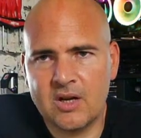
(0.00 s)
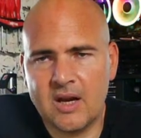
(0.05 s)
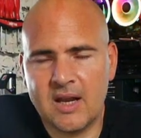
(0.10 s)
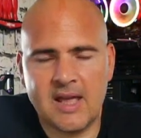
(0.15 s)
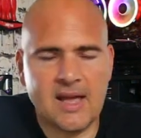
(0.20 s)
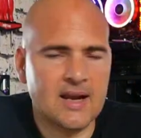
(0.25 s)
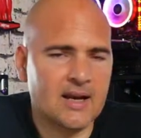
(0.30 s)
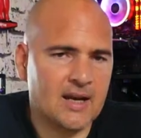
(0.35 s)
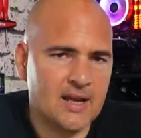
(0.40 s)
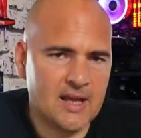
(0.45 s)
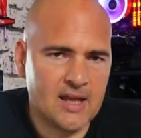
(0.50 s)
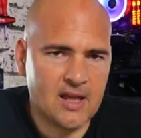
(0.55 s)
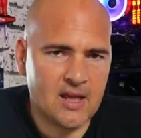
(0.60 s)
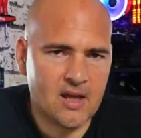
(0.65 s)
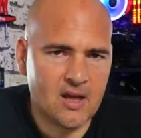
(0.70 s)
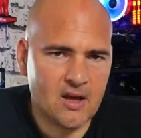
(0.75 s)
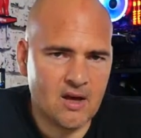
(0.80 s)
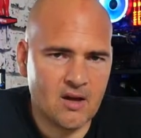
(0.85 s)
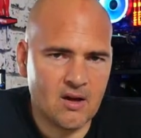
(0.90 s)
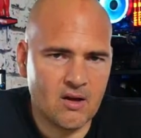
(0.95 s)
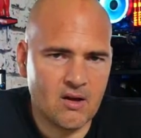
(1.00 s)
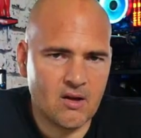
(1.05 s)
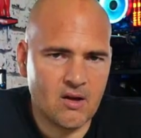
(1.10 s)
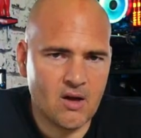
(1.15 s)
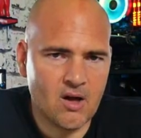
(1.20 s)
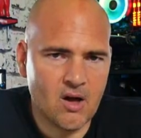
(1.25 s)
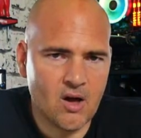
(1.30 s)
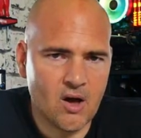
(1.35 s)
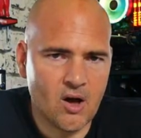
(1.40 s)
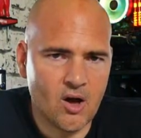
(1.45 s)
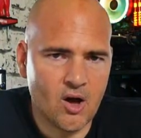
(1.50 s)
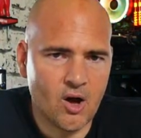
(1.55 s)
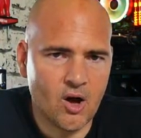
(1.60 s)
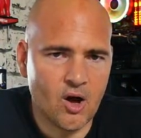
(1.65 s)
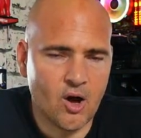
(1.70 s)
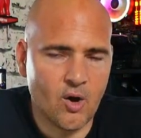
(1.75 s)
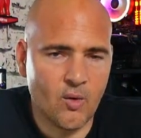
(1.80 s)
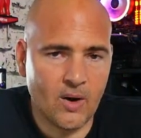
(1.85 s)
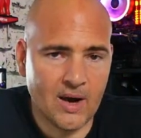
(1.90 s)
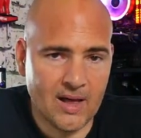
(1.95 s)
Lianli
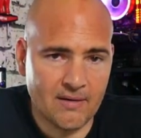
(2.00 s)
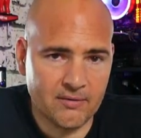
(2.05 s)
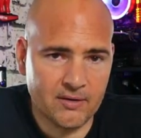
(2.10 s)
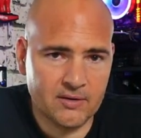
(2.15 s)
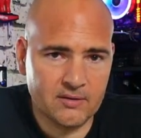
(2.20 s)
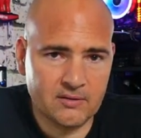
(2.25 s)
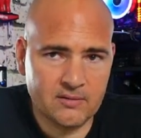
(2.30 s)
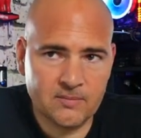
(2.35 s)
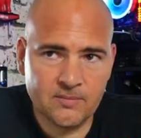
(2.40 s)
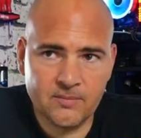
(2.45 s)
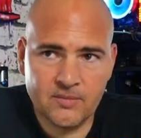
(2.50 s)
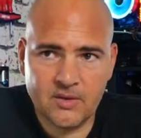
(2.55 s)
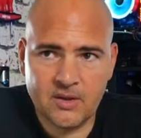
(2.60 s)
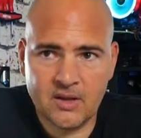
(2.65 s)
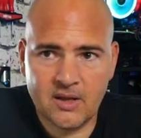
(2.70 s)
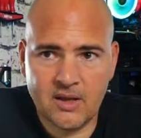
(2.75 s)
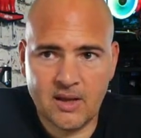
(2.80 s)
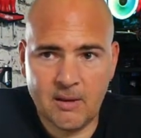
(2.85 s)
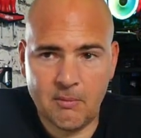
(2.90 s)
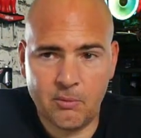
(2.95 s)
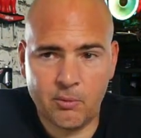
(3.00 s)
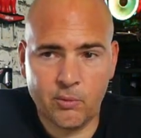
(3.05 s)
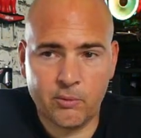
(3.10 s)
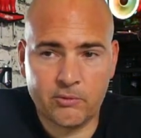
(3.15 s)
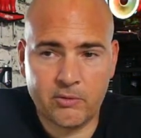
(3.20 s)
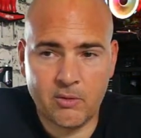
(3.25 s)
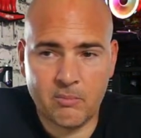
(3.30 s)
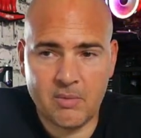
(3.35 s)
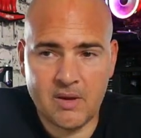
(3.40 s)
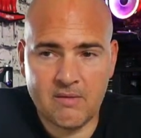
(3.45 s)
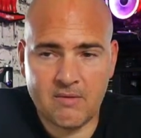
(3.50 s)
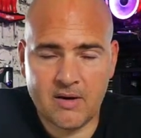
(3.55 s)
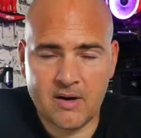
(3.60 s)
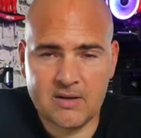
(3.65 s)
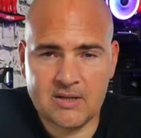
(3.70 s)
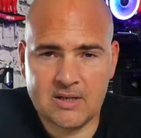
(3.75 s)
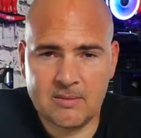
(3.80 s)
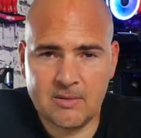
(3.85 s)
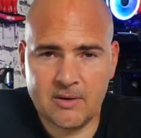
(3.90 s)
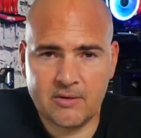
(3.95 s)
011. It would also be very
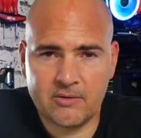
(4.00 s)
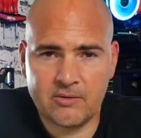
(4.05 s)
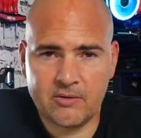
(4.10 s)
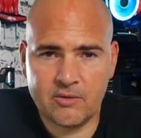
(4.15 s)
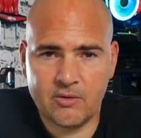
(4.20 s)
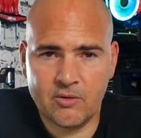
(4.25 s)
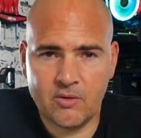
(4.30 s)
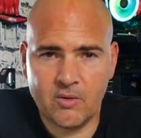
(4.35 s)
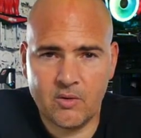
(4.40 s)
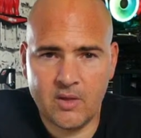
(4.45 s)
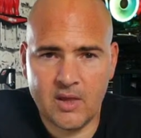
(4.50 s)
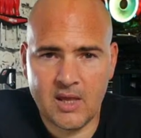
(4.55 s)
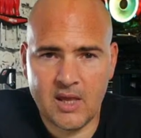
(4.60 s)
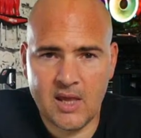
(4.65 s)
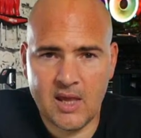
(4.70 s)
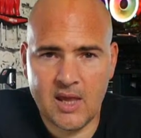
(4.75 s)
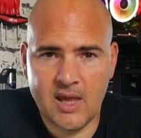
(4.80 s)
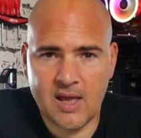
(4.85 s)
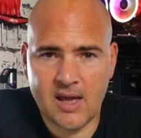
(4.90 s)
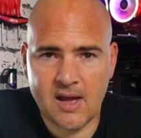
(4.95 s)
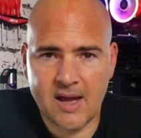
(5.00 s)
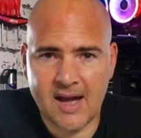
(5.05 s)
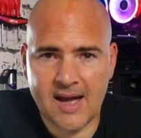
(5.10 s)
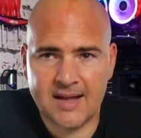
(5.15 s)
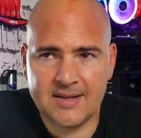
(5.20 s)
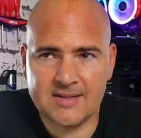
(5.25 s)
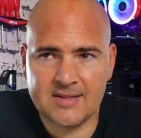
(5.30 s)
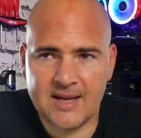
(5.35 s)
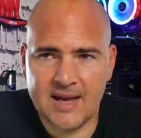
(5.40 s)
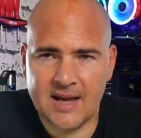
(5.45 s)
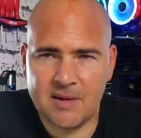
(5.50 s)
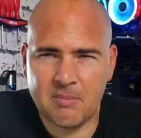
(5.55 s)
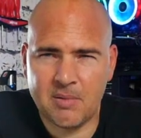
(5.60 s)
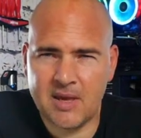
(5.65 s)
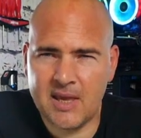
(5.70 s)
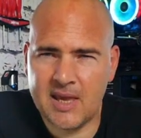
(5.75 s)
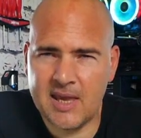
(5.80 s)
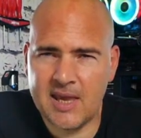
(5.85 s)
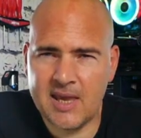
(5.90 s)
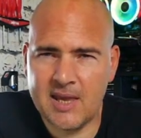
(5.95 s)
similar to the Antec
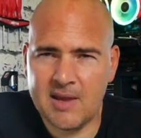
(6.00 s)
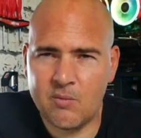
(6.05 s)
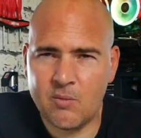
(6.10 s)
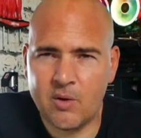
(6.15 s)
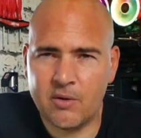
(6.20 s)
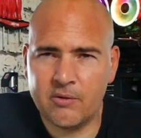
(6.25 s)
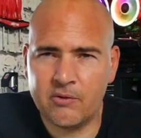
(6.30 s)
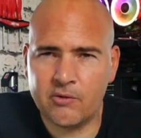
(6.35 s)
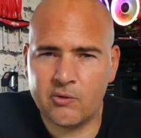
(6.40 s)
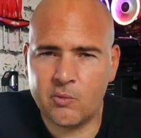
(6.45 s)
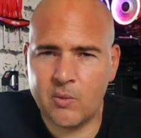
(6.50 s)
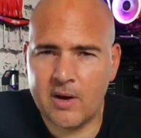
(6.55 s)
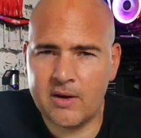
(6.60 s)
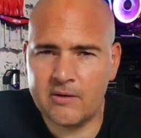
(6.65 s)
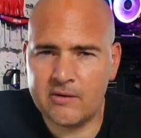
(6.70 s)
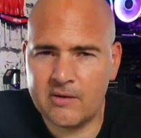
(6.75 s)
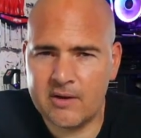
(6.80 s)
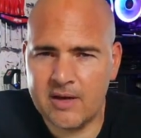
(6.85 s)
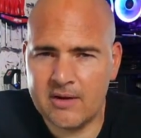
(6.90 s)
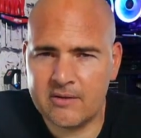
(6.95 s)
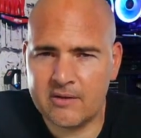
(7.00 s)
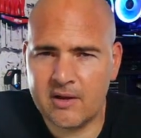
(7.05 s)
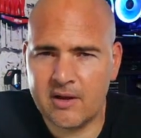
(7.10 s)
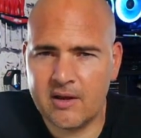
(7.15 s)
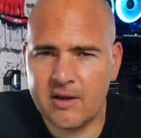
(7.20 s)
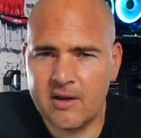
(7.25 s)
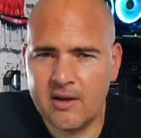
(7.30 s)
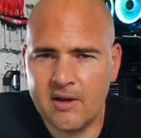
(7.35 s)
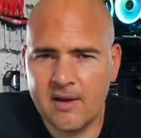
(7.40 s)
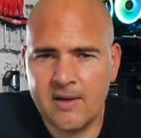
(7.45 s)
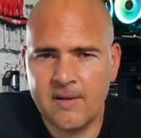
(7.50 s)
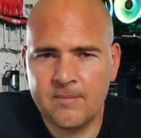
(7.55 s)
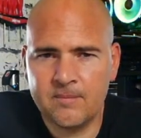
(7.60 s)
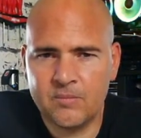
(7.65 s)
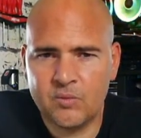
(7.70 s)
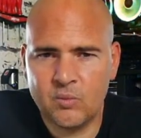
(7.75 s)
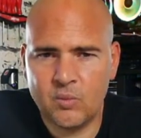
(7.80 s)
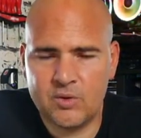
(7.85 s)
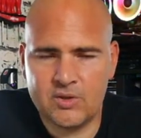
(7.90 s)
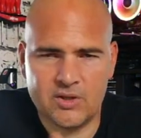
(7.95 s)
P120, is it?
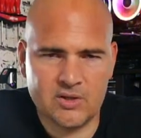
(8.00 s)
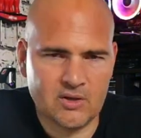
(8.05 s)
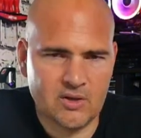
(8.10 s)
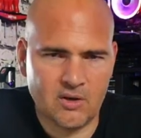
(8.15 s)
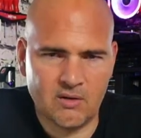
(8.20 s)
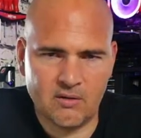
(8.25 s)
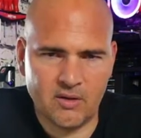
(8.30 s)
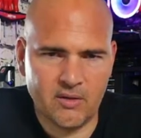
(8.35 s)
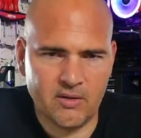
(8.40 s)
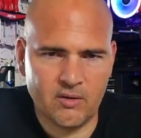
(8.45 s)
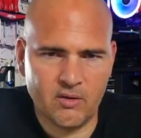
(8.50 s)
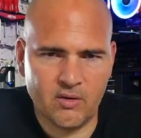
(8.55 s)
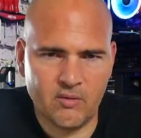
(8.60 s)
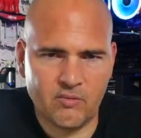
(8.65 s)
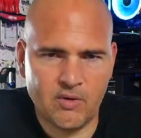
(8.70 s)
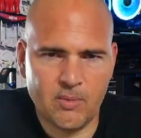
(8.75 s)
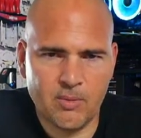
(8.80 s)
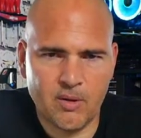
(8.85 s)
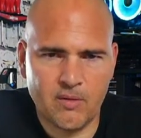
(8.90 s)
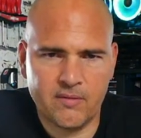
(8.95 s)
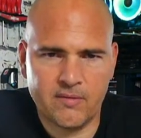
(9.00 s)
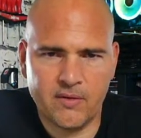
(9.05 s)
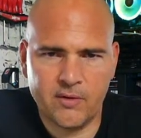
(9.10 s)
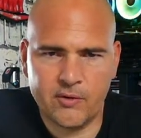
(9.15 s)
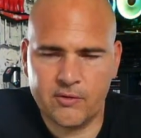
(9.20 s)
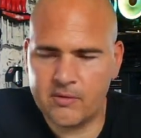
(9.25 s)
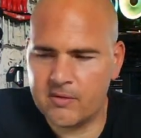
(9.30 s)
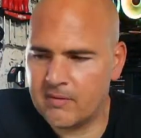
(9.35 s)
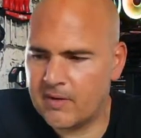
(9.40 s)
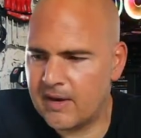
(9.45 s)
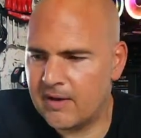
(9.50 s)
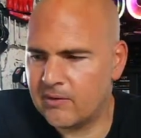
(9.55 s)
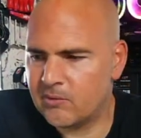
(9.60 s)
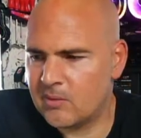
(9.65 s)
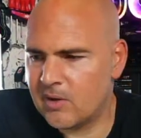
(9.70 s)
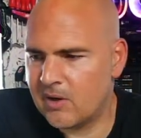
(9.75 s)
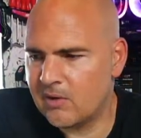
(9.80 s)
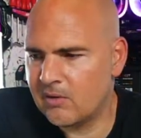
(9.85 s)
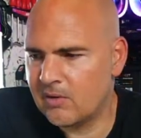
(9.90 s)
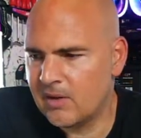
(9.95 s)
Which is kind of like the rip-off version of that as
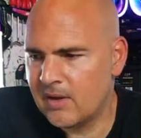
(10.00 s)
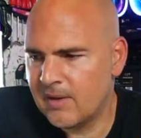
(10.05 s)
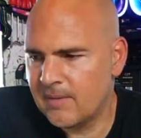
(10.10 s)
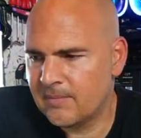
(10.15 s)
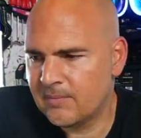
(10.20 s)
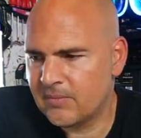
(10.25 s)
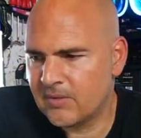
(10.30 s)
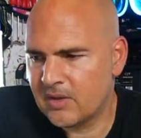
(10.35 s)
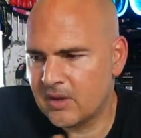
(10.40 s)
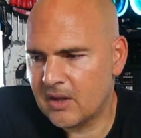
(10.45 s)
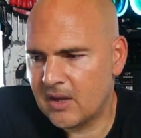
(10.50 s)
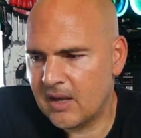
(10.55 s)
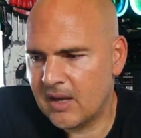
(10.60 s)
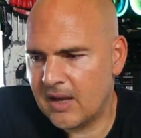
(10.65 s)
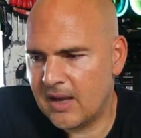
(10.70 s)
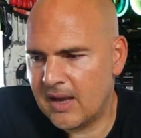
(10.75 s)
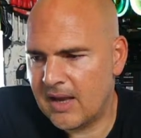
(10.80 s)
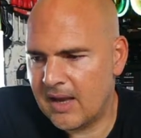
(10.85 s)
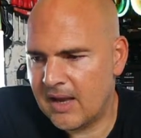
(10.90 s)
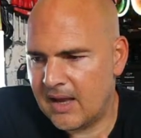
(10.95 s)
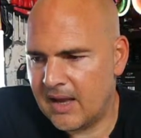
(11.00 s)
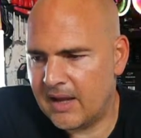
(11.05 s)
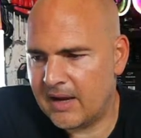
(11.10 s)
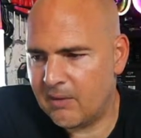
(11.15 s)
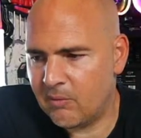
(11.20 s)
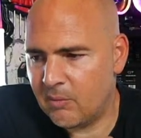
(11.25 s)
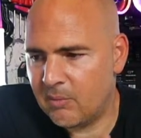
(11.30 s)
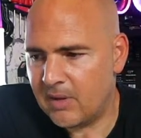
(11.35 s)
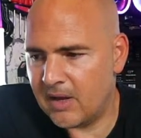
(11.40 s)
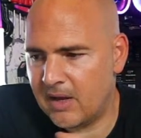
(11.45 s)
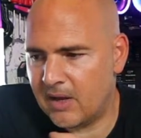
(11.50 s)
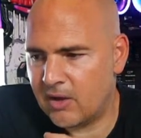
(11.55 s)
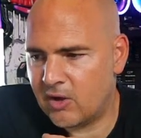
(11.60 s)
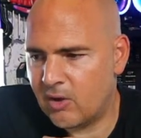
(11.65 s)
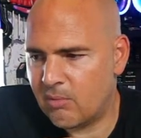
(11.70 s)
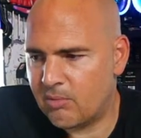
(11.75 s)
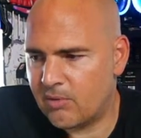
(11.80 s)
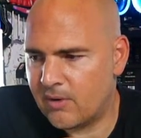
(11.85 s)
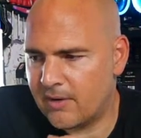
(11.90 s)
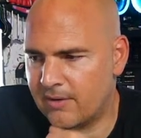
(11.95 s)
well. And it would be at a
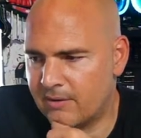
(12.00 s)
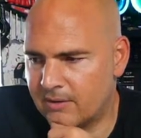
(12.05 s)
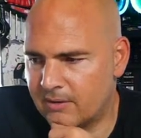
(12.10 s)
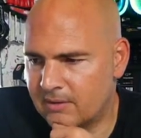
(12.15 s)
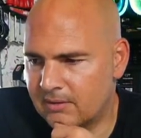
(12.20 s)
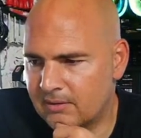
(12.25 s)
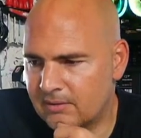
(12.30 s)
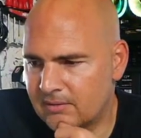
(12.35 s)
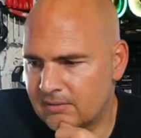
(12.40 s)
good price.